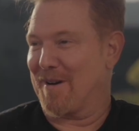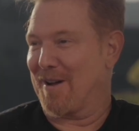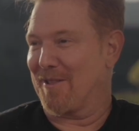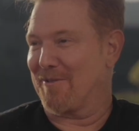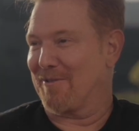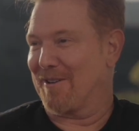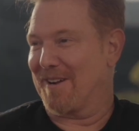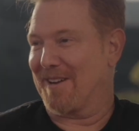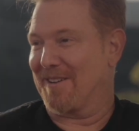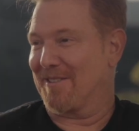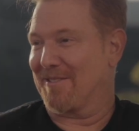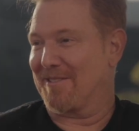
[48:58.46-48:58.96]
the
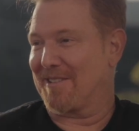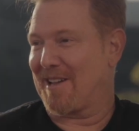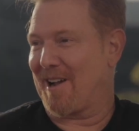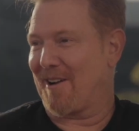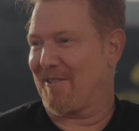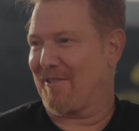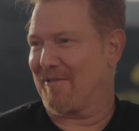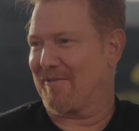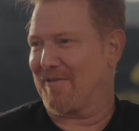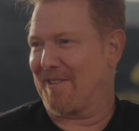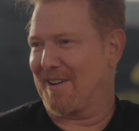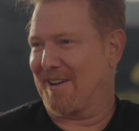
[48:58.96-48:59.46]
way.
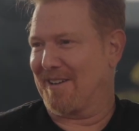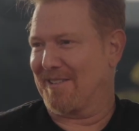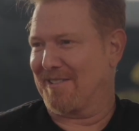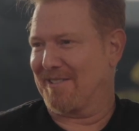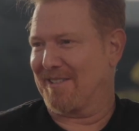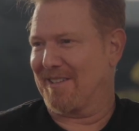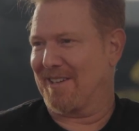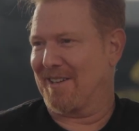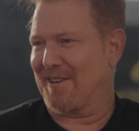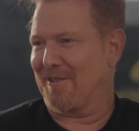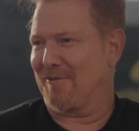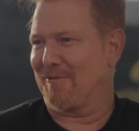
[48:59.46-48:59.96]
Sacrifice,
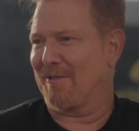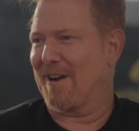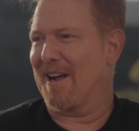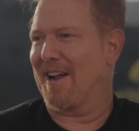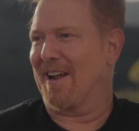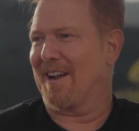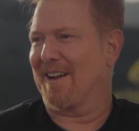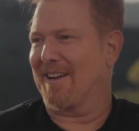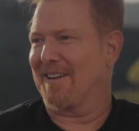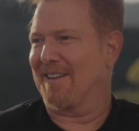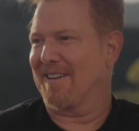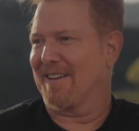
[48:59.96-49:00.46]
in a way.